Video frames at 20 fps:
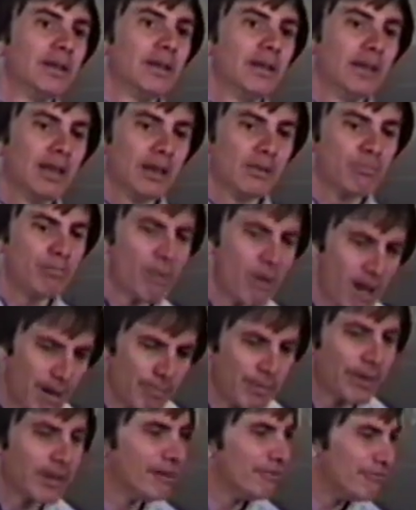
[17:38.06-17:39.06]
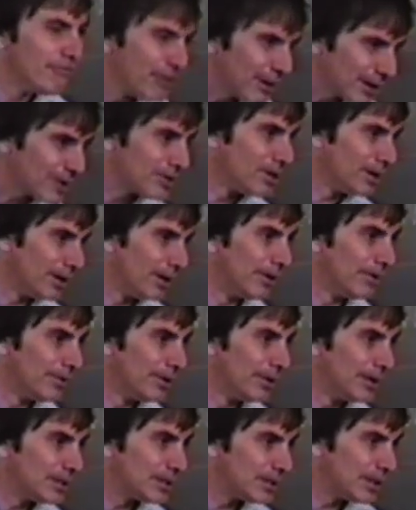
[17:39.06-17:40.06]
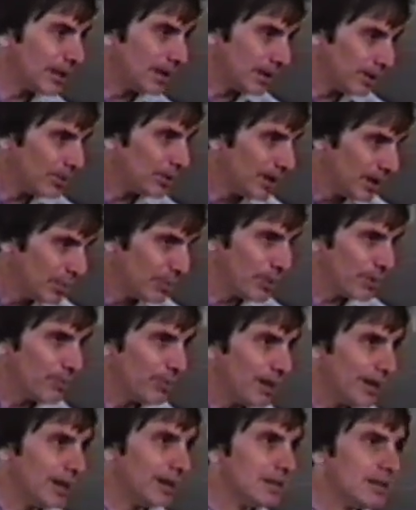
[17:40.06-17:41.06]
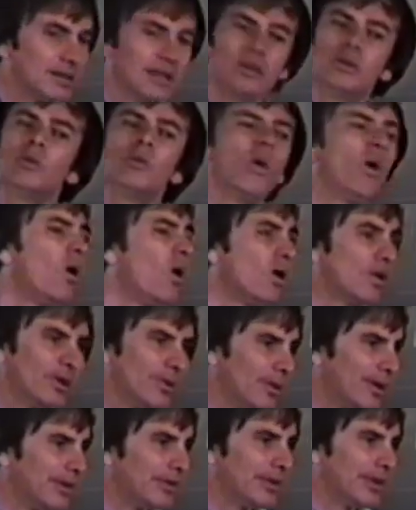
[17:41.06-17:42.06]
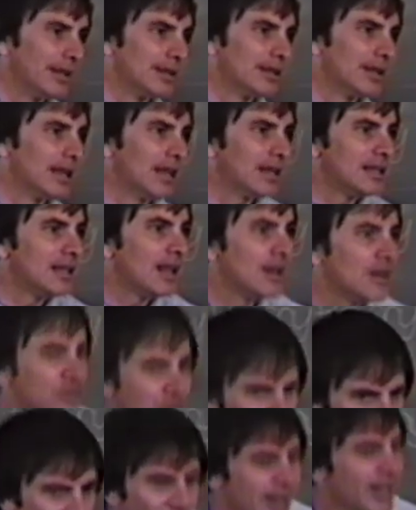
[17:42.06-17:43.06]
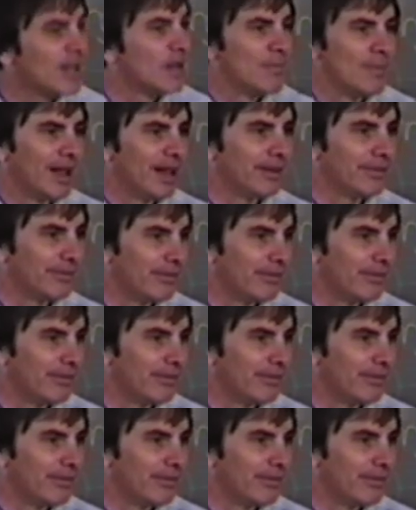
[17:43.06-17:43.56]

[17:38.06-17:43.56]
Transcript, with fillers: get proper conviction over their sin and deep repentance, they do all the wrong things. They get down and try to command